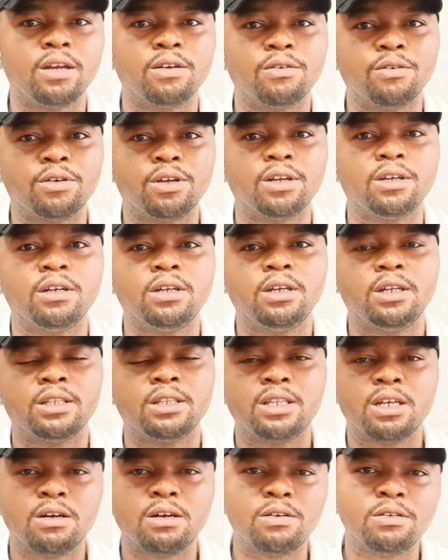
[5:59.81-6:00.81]
Okay,
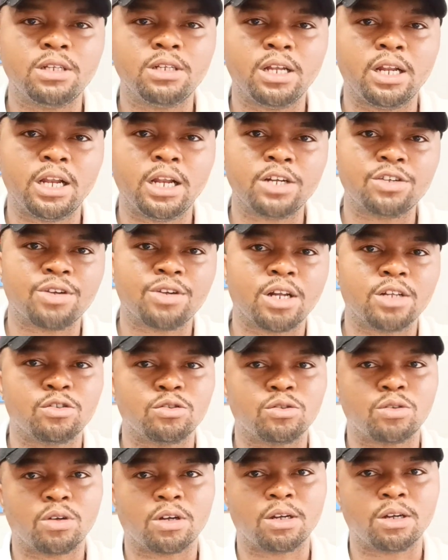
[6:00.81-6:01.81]
tell the lecturer
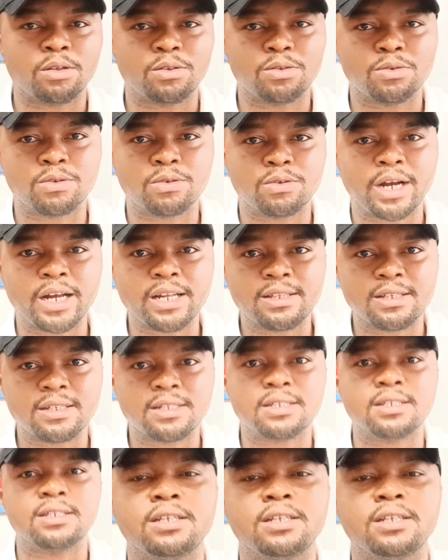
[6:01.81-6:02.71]
to write it.